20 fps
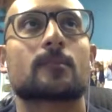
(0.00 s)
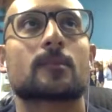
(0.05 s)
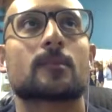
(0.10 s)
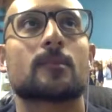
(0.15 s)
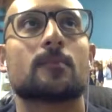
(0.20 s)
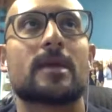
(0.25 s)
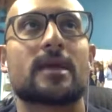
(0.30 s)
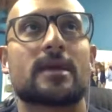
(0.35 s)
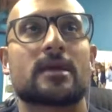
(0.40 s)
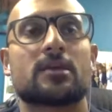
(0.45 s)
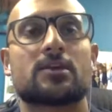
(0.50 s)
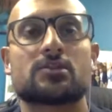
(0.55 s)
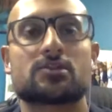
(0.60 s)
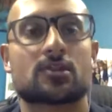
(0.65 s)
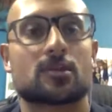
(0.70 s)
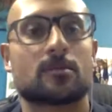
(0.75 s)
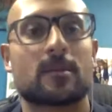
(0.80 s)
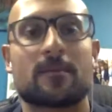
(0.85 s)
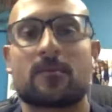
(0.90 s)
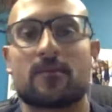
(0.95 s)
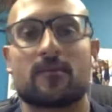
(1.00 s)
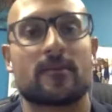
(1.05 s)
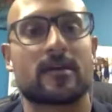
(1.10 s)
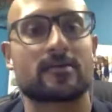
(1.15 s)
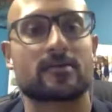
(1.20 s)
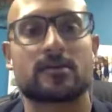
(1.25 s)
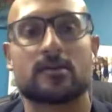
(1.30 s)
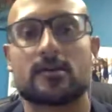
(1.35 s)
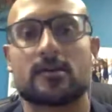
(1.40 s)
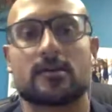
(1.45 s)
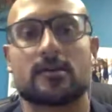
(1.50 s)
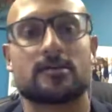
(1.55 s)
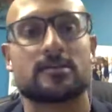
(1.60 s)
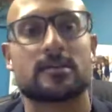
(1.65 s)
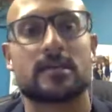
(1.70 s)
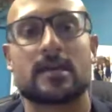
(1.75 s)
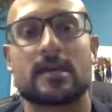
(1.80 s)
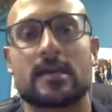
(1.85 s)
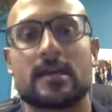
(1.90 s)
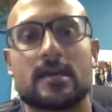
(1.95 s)
making sure my professors
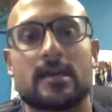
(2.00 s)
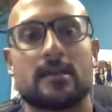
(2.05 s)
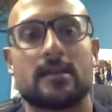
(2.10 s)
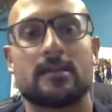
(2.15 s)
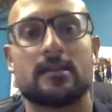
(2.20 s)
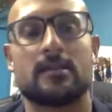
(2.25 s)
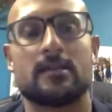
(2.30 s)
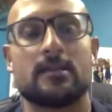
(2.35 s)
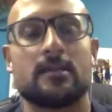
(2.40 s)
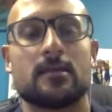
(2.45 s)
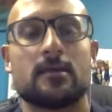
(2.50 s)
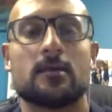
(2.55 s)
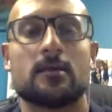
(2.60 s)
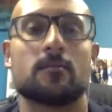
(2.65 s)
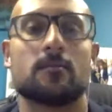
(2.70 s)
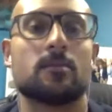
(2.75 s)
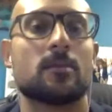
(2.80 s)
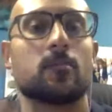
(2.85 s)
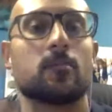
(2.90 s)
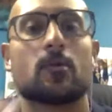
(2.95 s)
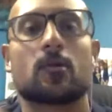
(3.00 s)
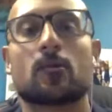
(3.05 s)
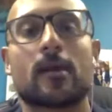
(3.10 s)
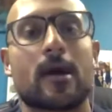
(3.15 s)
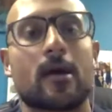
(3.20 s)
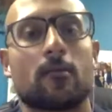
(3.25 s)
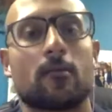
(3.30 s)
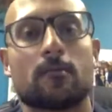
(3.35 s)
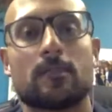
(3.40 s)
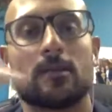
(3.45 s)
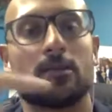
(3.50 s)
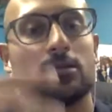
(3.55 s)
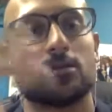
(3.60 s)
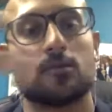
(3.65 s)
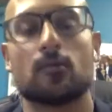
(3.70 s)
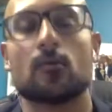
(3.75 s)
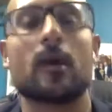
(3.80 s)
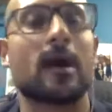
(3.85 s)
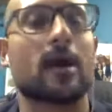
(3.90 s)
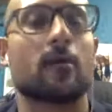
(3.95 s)
and the people around me knew
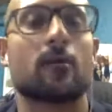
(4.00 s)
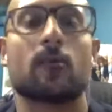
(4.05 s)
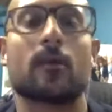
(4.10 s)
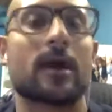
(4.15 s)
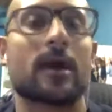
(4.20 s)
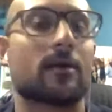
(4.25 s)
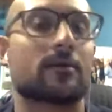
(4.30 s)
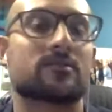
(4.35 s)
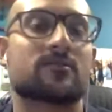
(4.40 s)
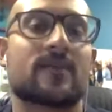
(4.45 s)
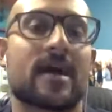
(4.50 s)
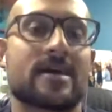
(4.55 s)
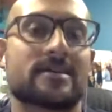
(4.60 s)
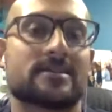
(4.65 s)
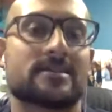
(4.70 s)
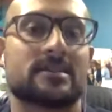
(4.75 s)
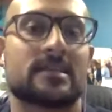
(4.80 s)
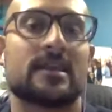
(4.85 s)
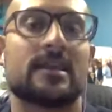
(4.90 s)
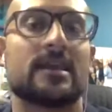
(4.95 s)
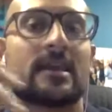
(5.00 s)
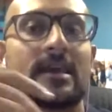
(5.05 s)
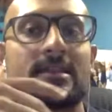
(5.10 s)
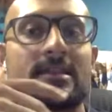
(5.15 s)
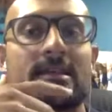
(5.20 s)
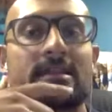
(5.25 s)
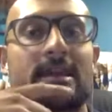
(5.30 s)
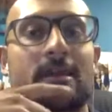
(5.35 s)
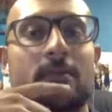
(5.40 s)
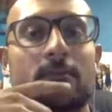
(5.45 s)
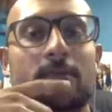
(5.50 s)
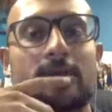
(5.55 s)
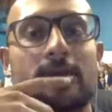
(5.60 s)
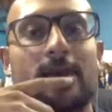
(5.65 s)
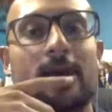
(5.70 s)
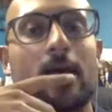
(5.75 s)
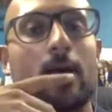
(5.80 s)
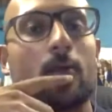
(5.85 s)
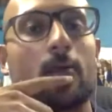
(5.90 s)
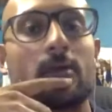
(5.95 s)
why I was fasting. I think that
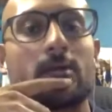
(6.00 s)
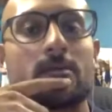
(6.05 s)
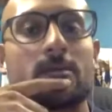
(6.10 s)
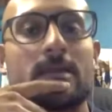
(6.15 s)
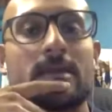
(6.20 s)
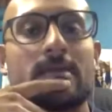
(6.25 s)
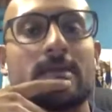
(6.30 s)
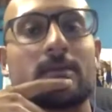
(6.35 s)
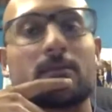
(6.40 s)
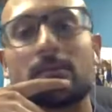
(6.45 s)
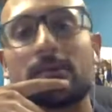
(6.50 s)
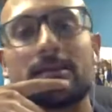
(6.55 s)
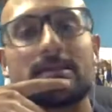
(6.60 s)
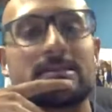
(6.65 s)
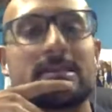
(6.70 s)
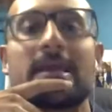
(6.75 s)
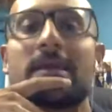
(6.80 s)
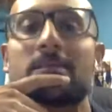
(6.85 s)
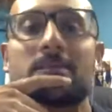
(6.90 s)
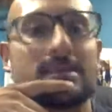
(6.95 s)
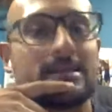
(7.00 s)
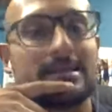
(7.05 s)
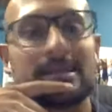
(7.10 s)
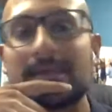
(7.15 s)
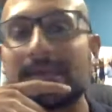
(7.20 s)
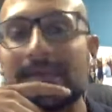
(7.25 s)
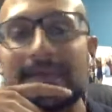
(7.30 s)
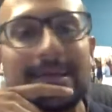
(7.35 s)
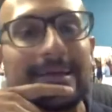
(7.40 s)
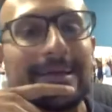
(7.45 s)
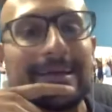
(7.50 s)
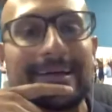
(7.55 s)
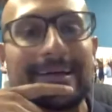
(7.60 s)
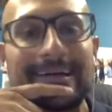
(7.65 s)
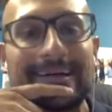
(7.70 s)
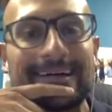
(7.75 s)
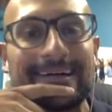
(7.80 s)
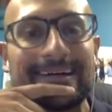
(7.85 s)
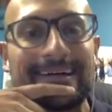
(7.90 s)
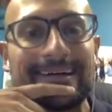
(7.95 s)
really helped with me, and then really staying busy
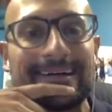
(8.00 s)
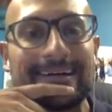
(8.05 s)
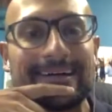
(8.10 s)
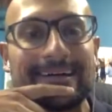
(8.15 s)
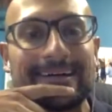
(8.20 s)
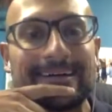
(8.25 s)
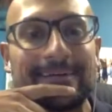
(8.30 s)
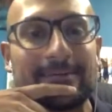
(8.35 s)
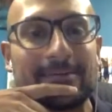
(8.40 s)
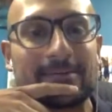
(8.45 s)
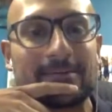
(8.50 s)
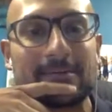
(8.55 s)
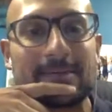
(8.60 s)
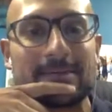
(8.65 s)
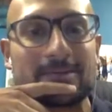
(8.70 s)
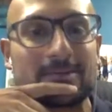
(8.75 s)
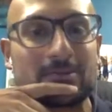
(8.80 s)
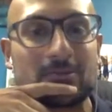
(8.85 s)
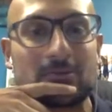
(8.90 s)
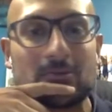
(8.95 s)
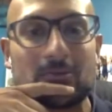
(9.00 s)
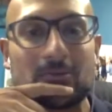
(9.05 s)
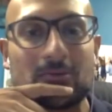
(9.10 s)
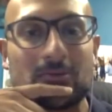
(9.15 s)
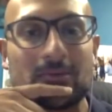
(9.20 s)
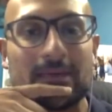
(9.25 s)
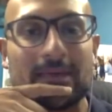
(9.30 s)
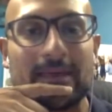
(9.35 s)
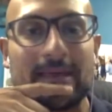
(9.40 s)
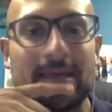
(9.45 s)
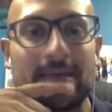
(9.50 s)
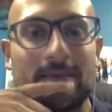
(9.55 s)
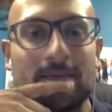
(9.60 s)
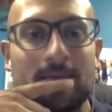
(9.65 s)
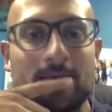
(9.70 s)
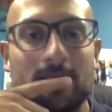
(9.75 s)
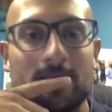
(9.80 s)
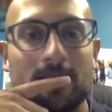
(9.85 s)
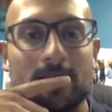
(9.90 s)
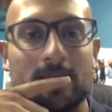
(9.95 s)
with my school and
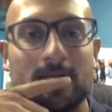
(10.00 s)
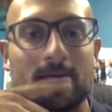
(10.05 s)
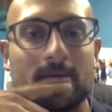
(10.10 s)
the